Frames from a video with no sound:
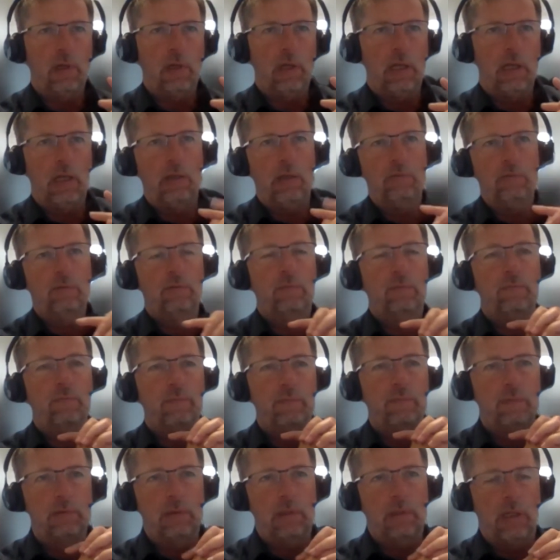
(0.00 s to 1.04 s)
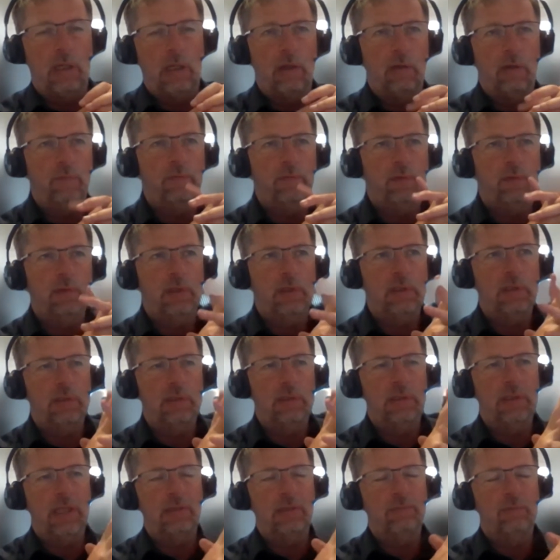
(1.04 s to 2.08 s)
will allow for
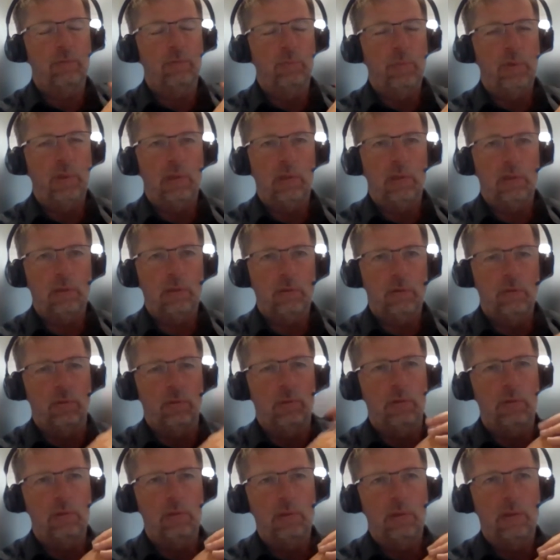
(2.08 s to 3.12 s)
this, that would be a good